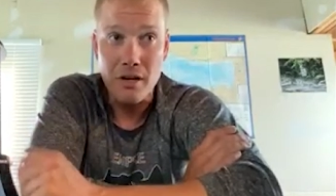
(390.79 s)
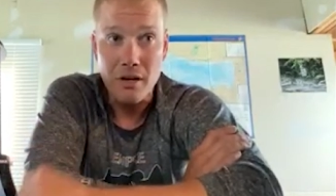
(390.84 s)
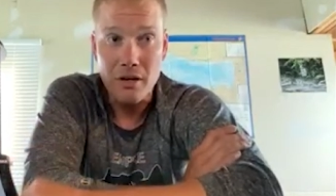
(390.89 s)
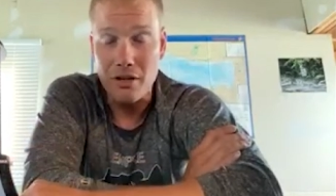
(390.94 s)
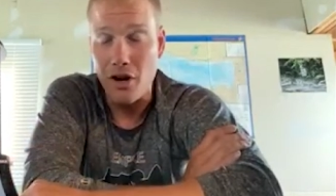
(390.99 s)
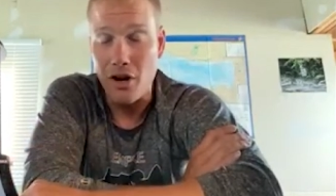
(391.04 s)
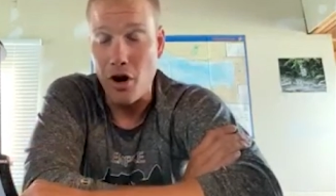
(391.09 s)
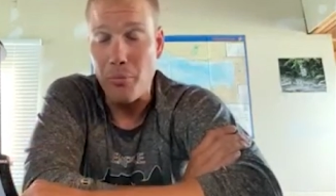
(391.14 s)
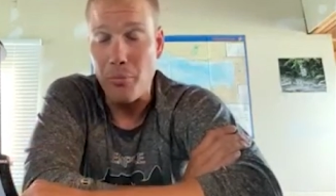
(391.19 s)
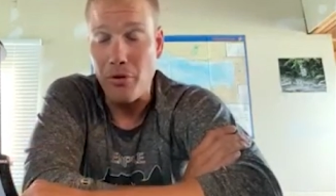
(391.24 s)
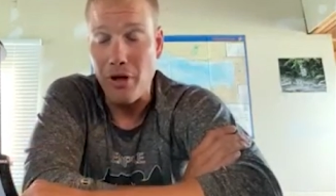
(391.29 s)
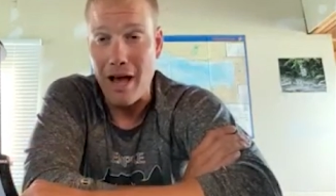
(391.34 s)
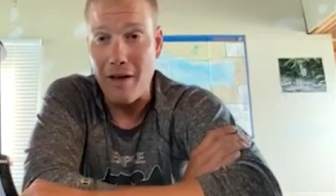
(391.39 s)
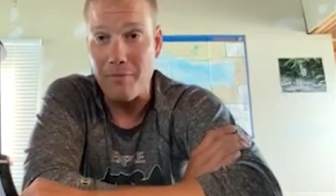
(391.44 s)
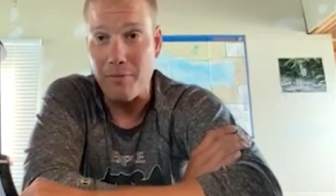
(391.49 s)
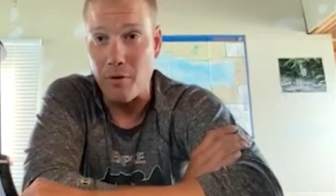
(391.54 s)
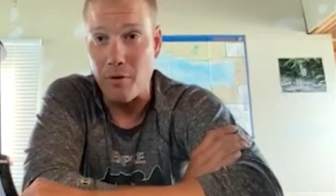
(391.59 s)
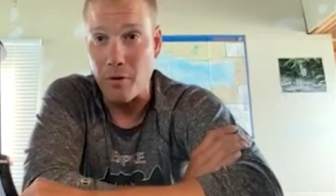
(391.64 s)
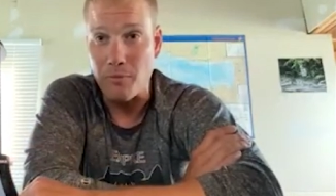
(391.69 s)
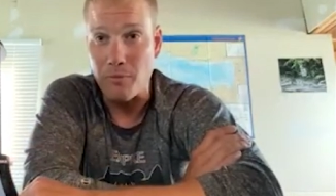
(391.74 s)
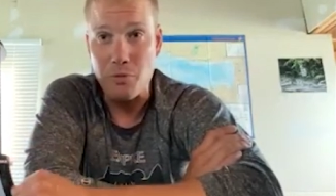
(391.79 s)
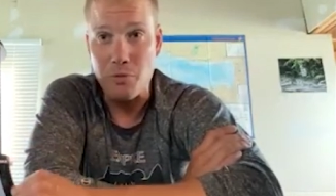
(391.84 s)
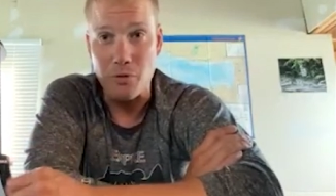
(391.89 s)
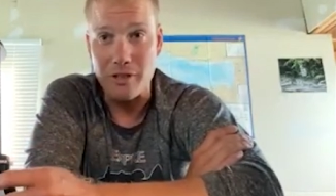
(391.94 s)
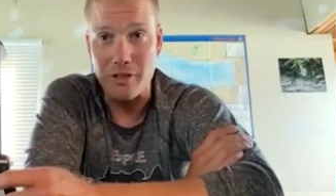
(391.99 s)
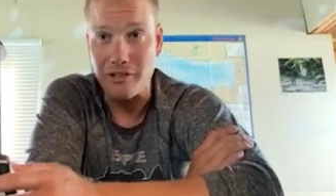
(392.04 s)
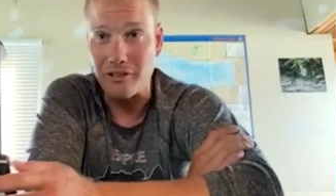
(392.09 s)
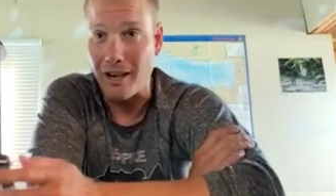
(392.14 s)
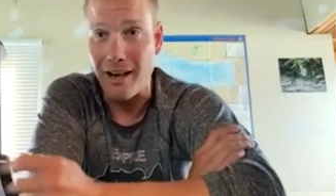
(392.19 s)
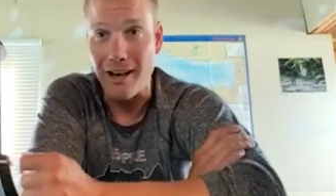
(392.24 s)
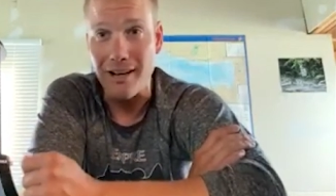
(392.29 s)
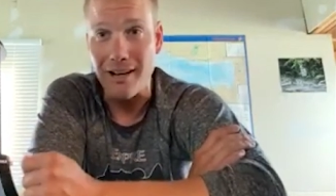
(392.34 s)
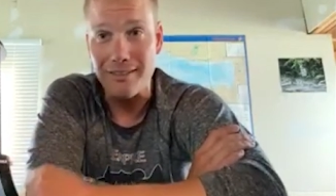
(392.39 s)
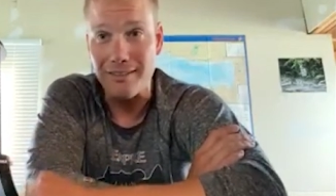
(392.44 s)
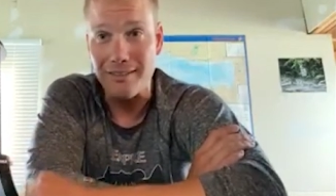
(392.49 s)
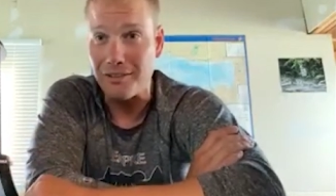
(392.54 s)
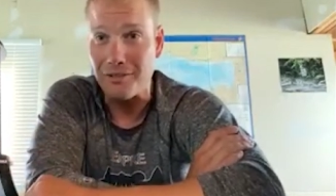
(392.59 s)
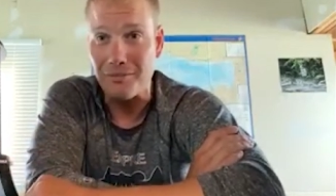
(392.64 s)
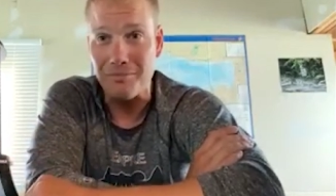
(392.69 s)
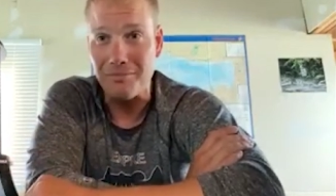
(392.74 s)
you know platforms where these
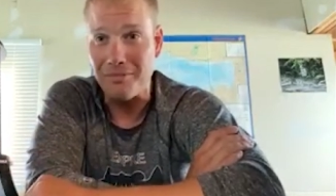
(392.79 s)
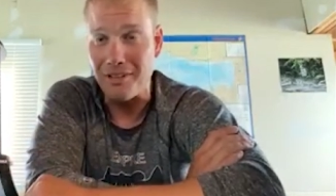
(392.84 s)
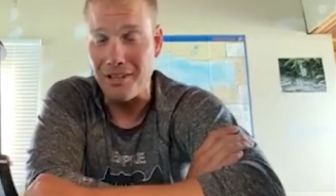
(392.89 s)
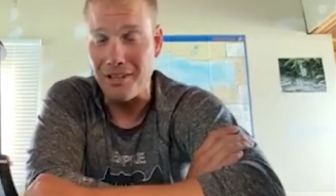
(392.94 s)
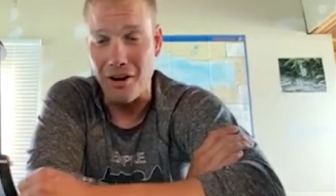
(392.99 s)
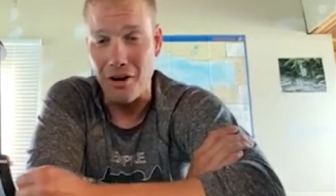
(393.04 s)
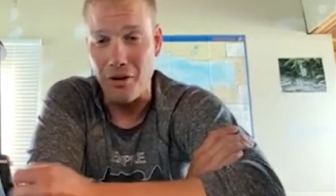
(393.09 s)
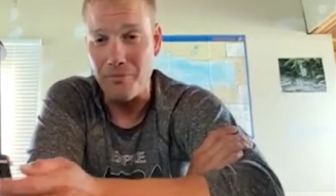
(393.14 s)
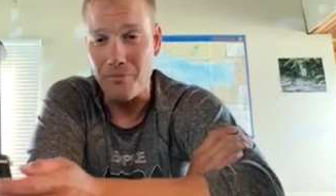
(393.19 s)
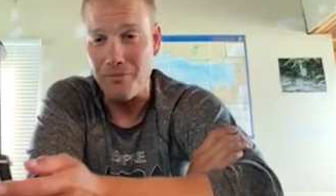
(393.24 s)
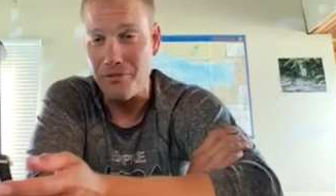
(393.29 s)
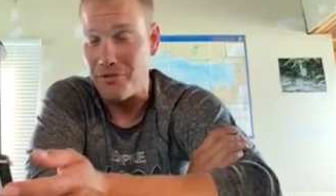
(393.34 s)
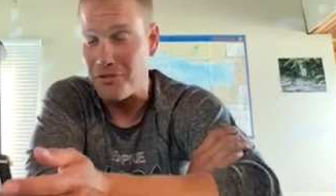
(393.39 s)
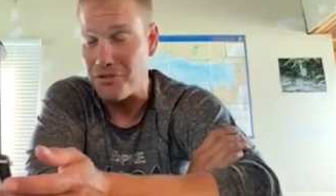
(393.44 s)
guys you know